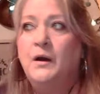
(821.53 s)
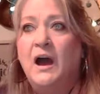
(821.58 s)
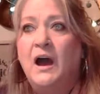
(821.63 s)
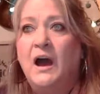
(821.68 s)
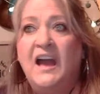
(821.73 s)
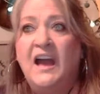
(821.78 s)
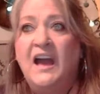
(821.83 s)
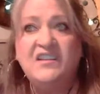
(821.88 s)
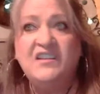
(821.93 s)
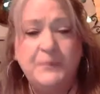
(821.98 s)

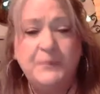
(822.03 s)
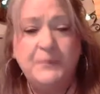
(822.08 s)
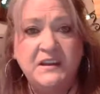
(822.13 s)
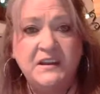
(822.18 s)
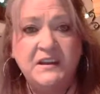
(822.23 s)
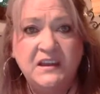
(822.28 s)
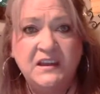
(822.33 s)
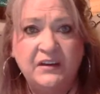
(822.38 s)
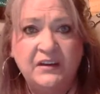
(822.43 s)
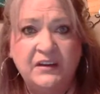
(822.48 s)
I have been
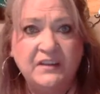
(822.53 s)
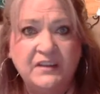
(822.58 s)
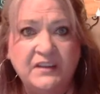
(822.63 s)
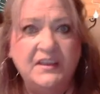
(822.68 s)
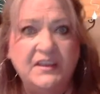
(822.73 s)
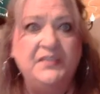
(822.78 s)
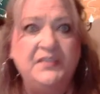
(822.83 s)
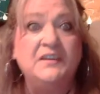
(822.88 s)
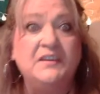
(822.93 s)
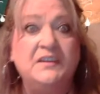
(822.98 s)
hearing
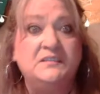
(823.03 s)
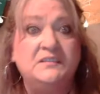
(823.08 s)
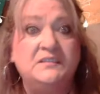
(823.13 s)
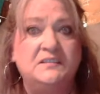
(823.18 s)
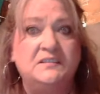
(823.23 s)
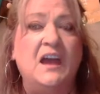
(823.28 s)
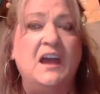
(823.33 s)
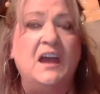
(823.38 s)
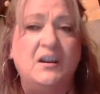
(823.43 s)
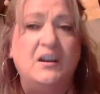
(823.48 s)
that
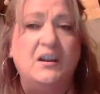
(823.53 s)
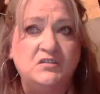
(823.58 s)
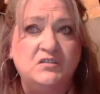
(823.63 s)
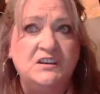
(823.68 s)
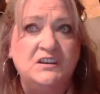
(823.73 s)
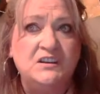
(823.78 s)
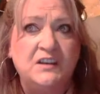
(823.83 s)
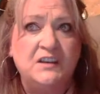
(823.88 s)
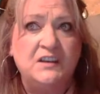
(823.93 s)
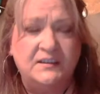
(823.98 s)
this
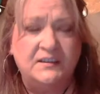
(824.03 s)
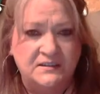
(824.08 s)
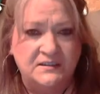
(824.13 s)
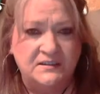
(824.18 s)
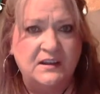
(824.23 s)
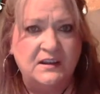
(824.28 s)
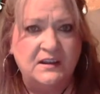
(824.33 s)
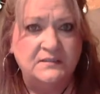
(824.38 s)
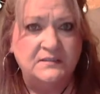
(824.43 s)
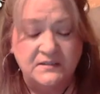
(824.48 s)
energy, as
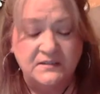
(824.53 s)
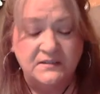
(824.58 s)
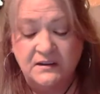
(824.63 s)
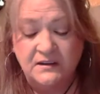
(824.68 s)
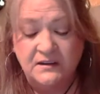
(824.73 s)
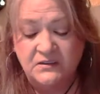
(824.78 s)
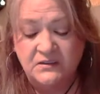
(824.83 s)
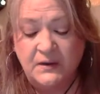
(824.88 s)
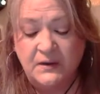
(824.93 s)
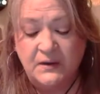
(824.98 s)
intense as
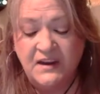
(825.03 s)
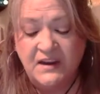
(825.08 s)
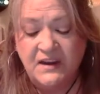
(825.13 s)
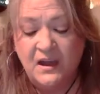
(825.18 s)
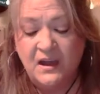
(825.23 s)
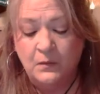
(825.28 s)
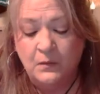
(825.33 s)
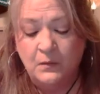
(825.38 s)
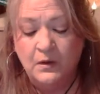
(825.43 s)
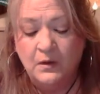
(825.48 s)
it is right
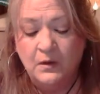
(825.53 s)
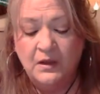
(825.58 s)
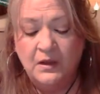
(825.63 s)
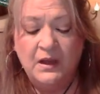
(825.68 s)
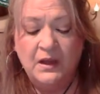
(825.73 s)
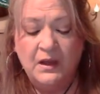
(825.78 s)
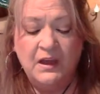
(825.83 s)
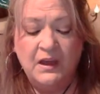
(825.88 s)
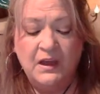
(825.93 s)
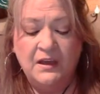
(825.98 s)
now,
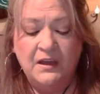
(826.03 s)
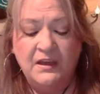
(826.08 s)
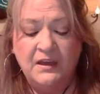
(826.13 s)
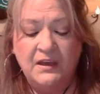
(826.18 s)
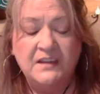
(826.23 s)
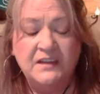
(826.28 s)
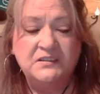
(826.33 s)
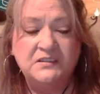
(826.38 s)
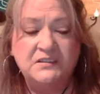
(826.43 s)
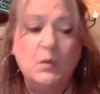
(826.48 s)

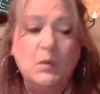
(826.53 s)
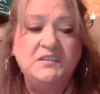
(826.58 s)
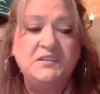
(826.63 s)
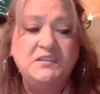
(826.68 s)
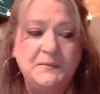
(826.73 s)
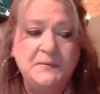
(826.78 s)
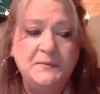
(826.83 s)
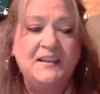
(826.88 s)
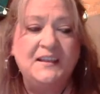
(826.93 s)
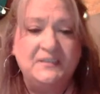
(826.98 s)
is going
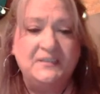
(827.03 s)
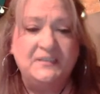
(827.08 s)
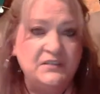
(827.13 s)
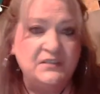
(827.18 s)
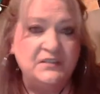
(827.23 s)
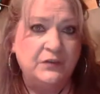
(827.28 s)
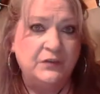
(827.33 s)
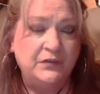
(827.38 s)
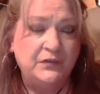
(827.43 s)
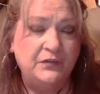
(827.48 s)
to be
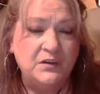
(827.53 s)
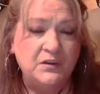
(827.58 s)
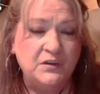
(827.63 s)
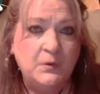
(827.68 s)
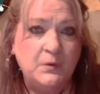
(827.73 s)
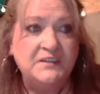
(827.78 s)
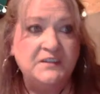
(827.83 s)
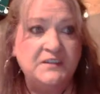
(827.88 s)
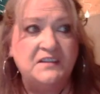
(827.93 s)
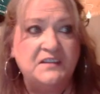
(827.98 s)
lasting for a few
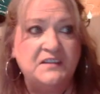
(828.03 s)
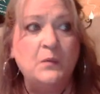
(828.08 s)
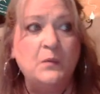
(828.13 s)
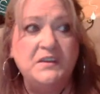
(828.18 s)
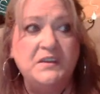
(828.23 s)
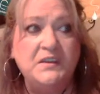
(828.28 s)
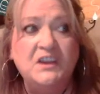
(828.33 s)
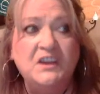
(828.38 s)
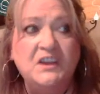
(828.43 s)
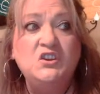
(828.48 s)
weeks. And
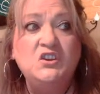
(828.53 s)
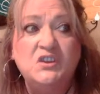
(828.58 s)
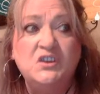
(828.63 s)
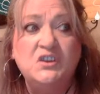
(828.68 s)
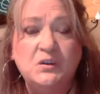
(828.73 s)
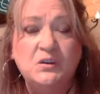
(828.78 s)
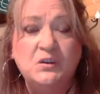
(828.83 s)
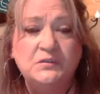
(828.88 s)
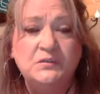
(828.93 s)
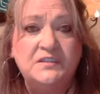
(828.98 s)
we can
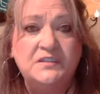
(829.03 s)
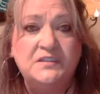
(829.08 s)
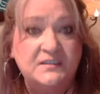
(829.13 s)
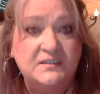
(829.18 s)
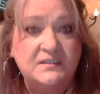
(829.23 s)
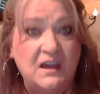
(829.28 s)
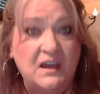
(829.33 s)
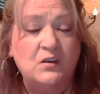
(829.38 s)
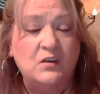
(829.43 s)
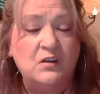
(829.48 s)
use
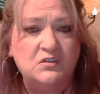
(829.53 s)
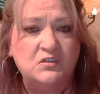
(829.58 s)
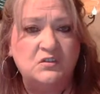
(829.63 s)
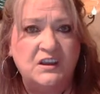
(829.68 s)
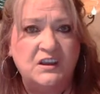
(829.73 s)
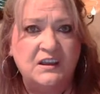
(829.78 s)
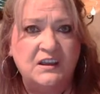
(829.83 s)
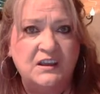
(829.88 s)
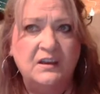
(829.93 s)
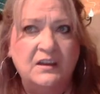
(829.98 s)
this
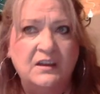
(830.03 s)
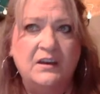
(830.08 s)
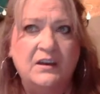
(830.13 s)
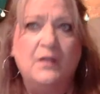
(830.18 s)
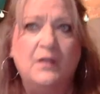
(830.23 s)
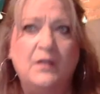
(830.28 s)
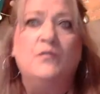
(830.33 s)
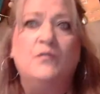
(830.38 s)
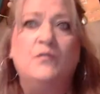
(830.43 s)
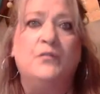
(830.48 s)
energy
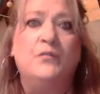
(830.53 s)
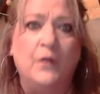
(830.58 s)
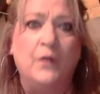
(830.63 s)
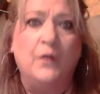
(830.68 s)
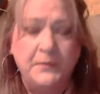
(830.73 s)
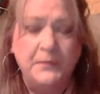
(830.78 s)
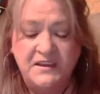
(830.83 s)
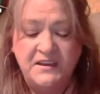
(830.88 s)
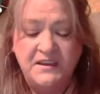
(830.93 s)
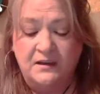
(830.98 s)

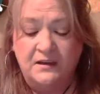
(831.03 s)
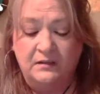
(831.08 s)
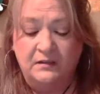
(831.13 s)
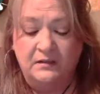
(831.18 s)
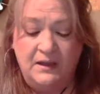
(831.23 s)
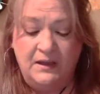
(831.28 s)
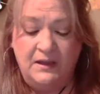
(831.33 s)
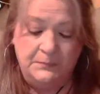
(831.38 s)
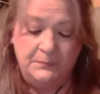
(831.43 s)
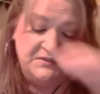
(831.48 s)
from the
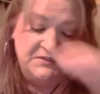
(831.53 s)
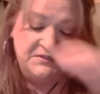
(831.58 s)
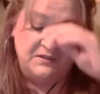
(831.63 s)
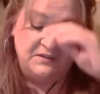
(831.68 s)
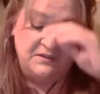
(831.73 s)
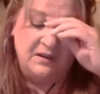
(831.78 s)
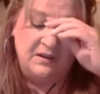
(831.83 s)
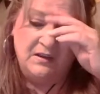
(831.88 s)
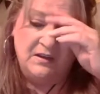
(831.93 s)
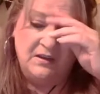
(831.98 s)
eclipse
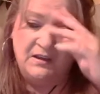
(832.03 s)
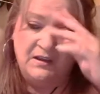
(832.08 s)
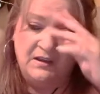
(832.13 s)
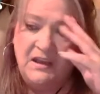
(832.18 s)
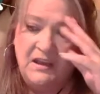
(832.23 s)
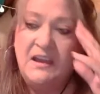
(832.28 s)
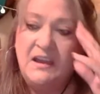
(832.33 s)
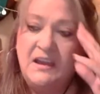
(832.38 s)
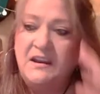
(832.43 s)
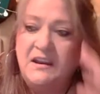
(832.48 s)

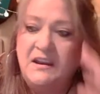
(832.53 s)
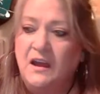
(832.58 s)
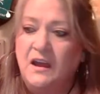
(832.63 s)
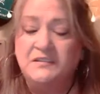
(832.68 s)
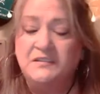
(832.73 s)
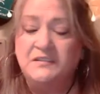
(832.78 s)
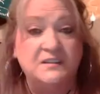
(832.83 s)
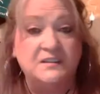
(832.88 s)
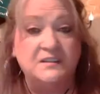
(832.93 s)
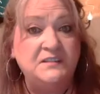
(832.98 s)
in
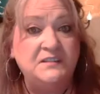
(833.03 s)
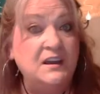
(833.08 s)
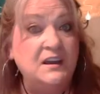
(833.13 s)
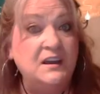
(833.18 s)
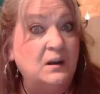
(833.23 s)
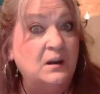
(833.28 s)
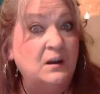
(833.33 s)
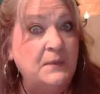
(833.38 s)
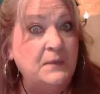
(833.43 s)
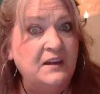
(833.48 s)
assisting
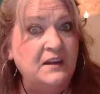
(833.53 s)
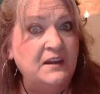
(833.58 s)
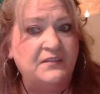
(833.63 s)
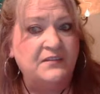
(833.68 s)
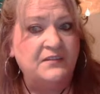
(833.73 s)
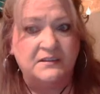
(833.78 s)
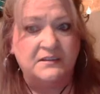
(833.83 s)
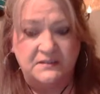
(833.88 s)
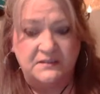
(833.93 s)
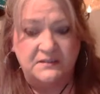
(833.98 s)
in our
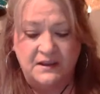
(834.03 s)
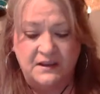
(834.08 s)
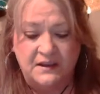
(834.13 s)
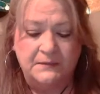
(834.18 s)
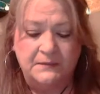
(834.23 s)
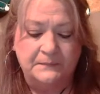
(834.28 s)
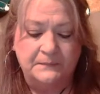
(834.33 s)
manifesting.